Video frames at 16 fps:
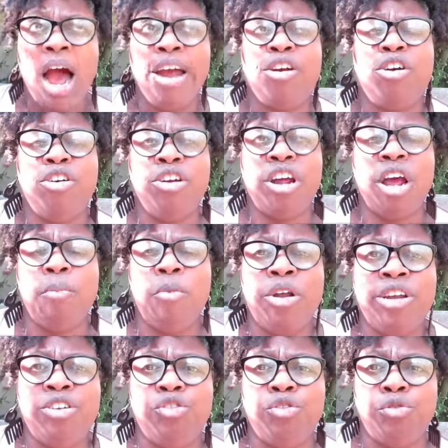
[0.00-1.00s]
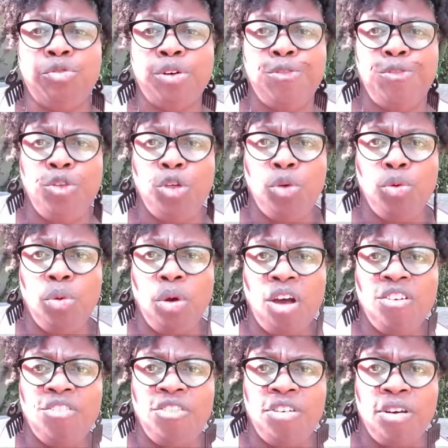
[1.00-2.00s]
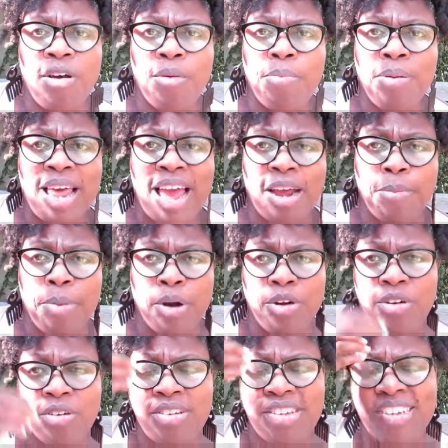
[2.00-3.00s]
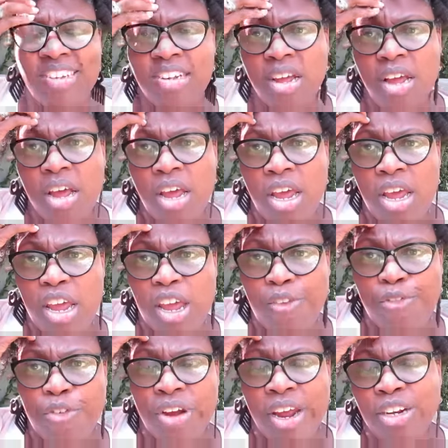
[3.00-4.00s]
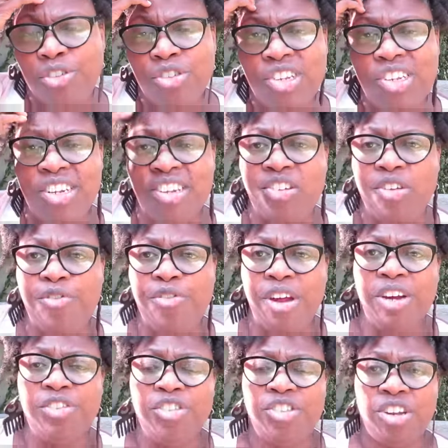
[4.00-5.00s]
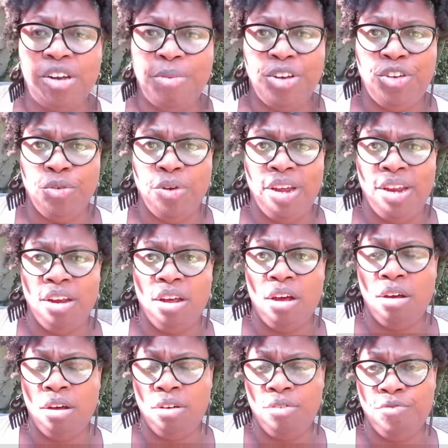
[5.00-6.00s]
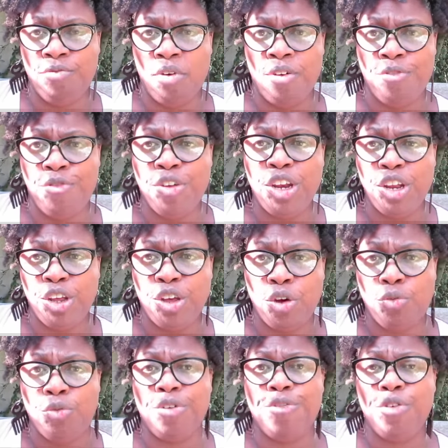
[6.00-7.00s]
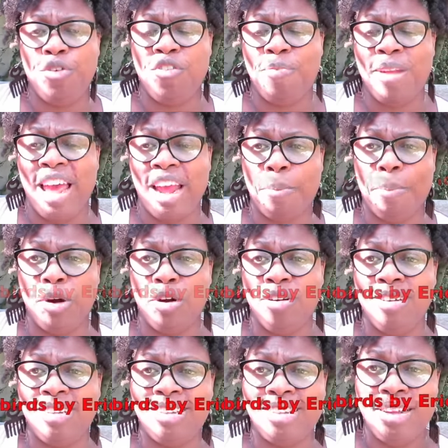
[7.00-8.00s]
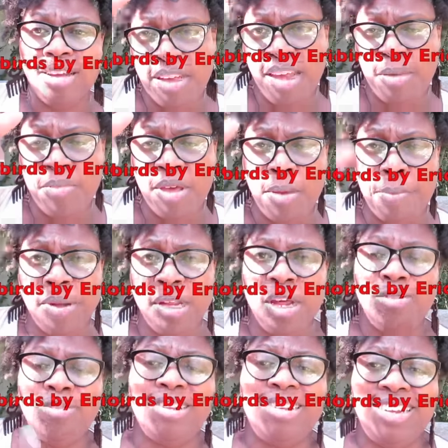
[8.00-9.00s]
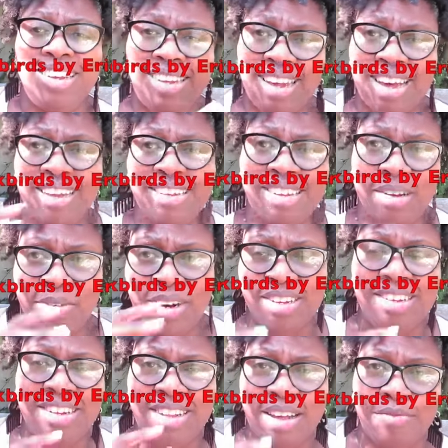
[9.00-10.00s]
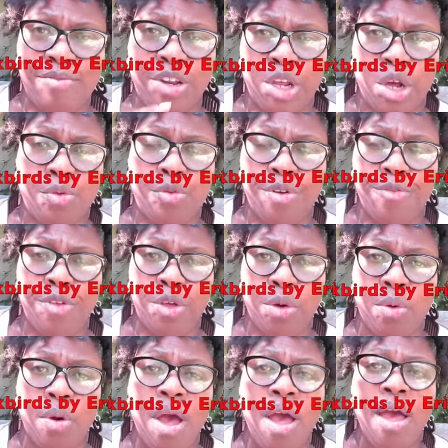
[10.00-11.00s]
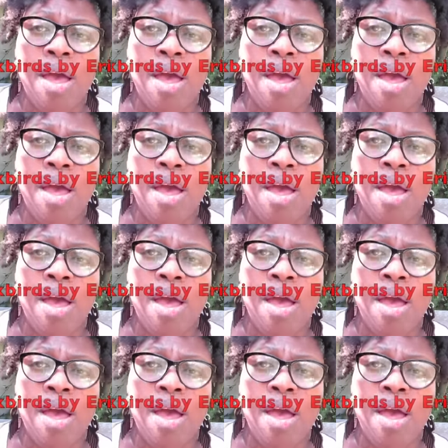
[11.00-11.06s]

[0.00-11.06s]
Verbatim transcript: I could come on and do a review of uh, Blackbirds if you're interested. So if you're interested in me doing a, a video review of blackbirds, uh, hit me up below and say, yes, I wanna see that video review.